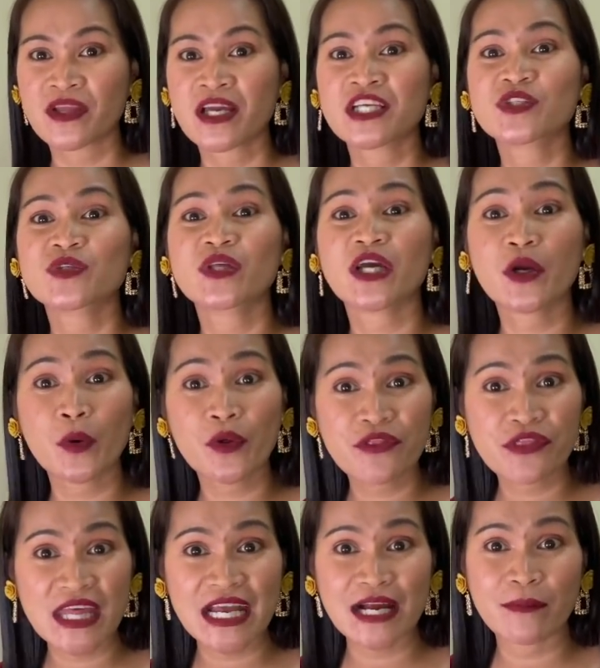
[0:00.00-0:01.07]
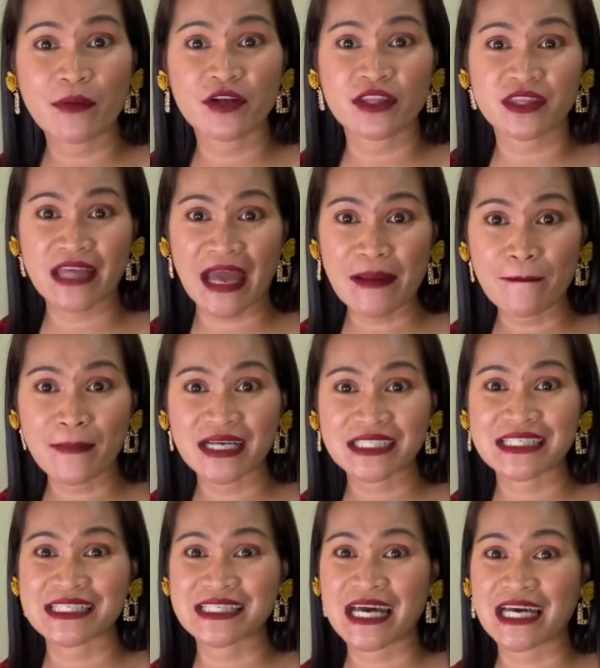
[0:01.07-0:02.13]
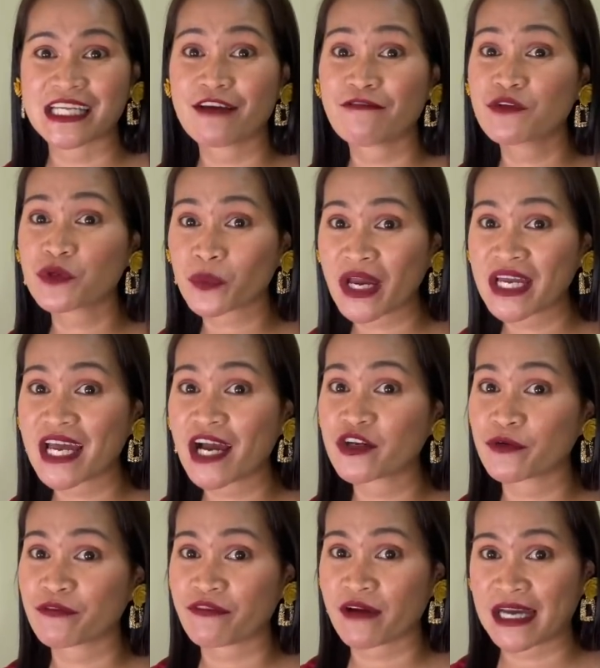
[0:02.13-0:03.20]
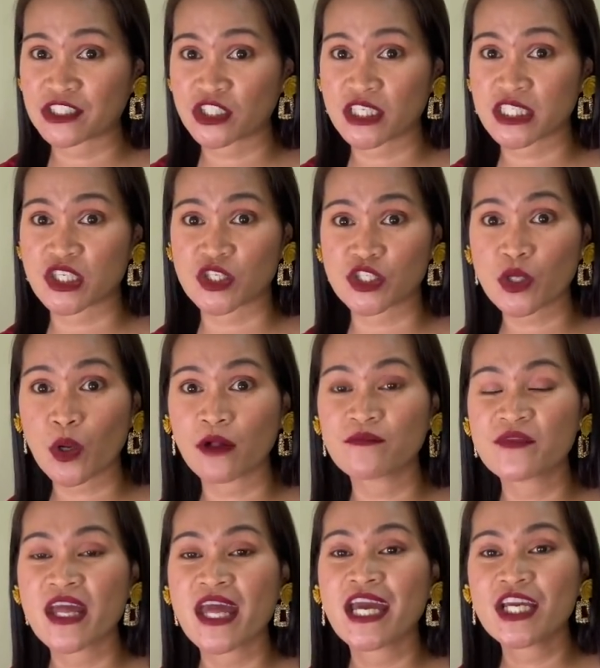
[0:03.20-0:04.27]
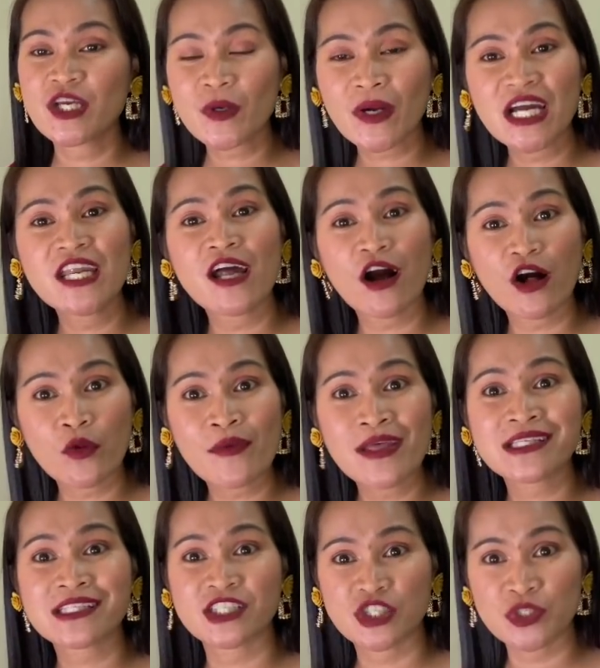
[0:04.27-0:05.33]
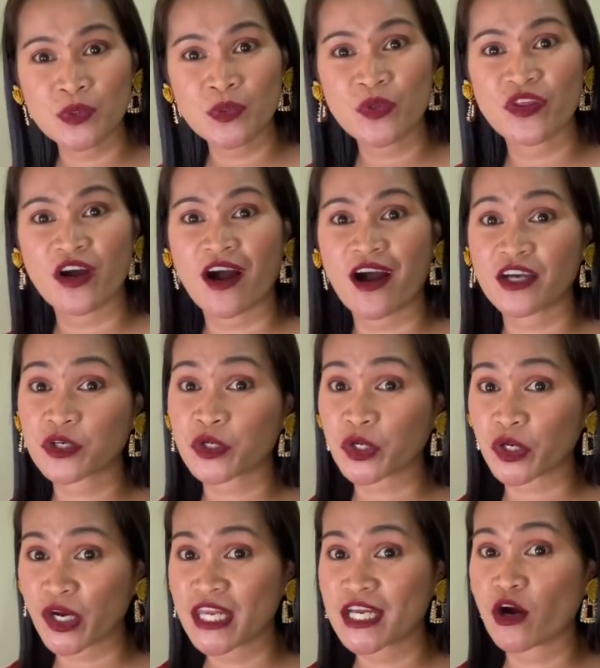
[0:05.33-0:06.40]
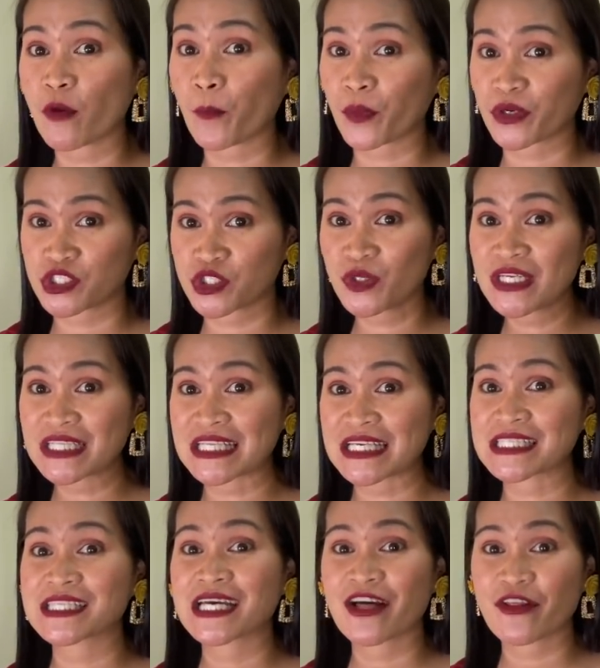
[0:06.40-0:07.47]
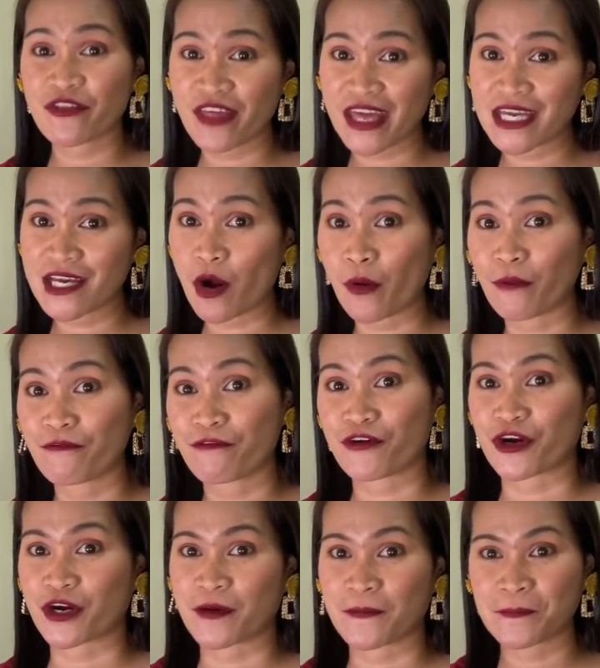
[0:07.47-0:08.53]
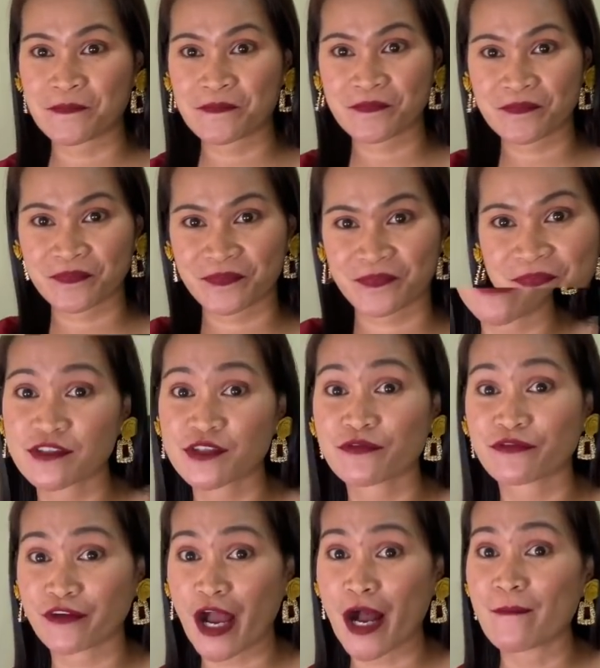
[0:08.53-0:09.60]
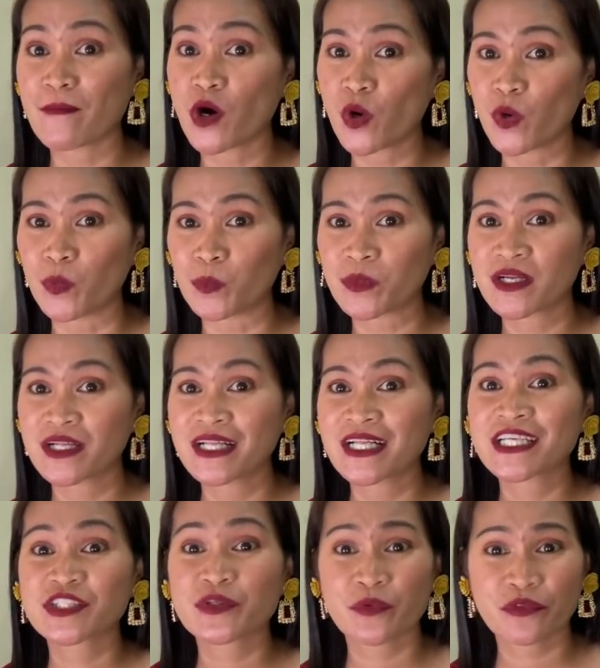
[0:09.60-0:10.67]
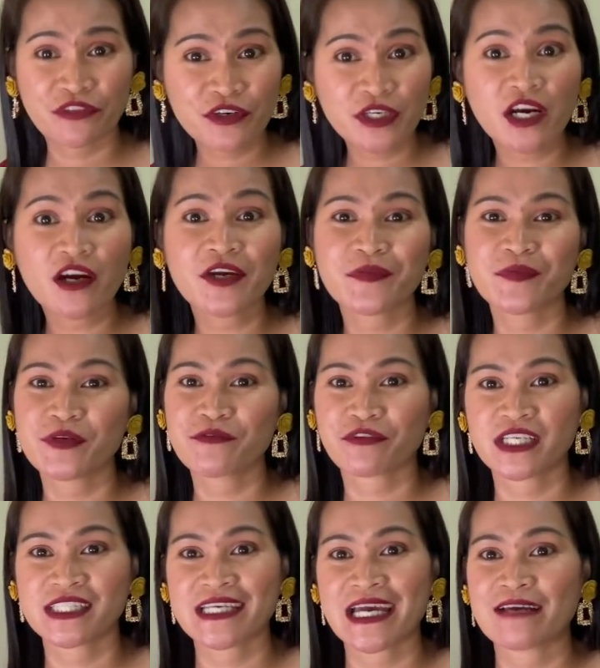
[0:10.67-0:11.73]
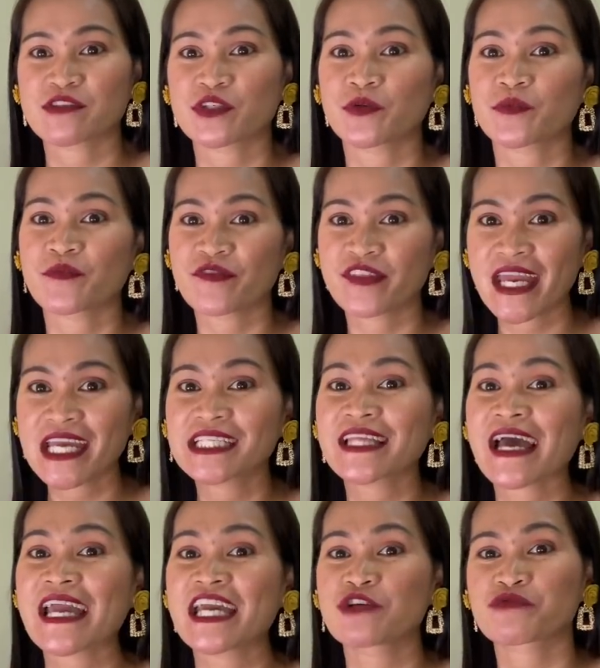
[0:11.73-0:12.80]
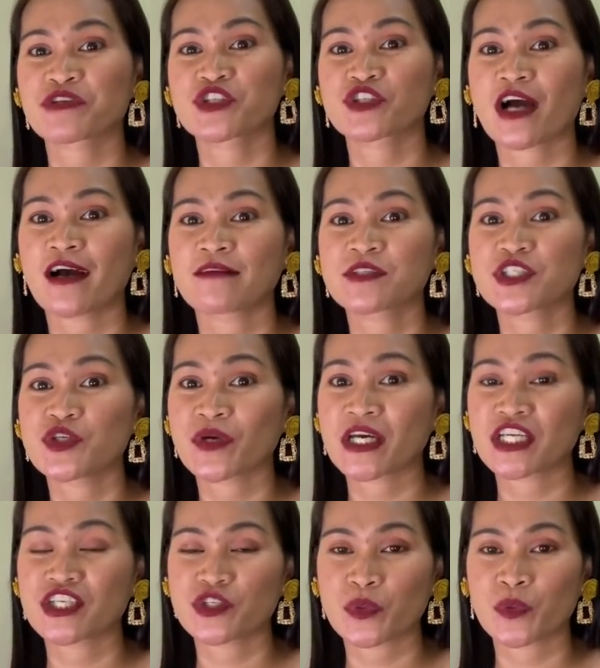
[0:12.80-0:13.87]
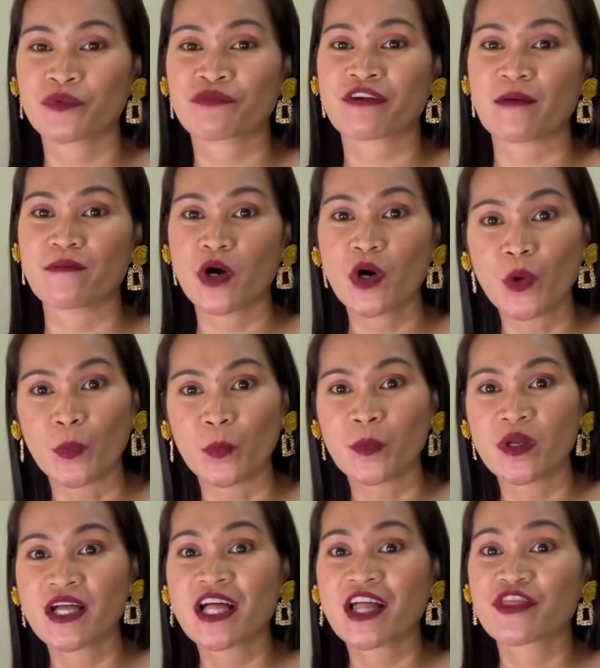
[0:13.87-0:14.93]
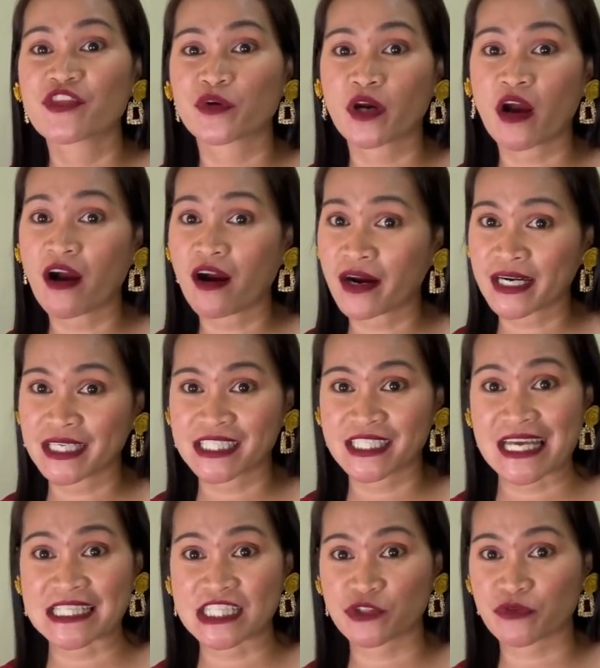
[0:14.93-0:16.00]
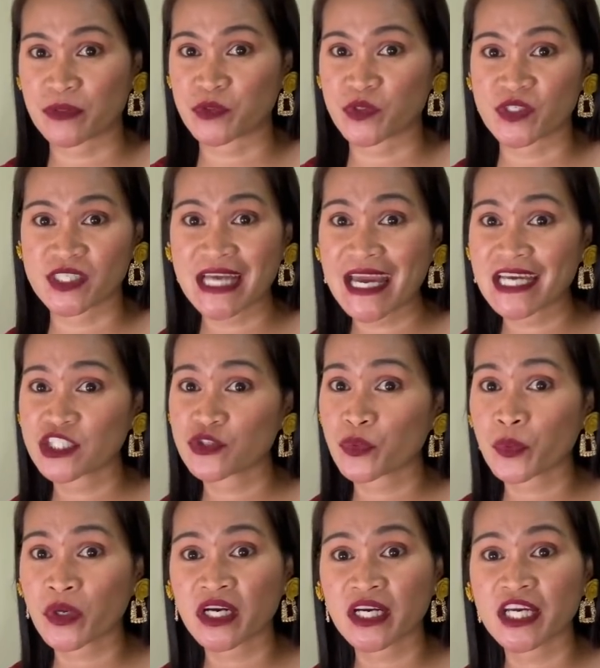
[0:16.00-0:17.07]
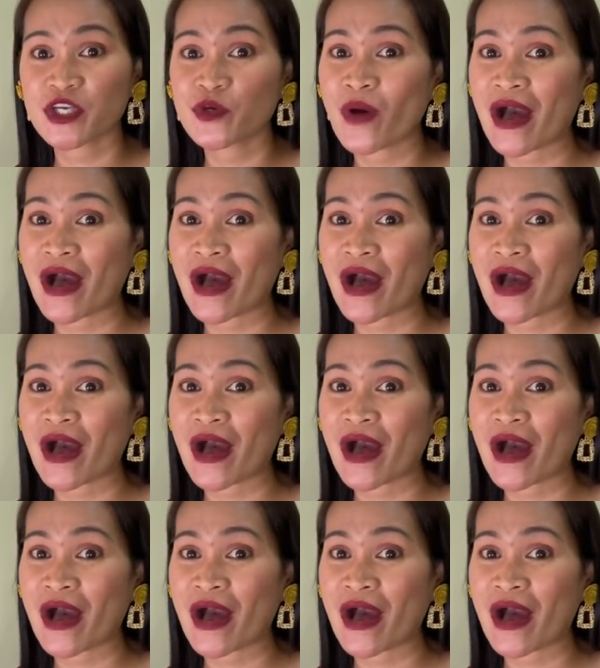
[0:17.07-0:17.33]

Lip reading: So the good thing about TimeBox is that if you run out of CAPTCHAs to solve, you can always do the other earning opportunities they offer. Free jobs from home. So there are different types of data entry jobs you can do from home. There are transcription sites where you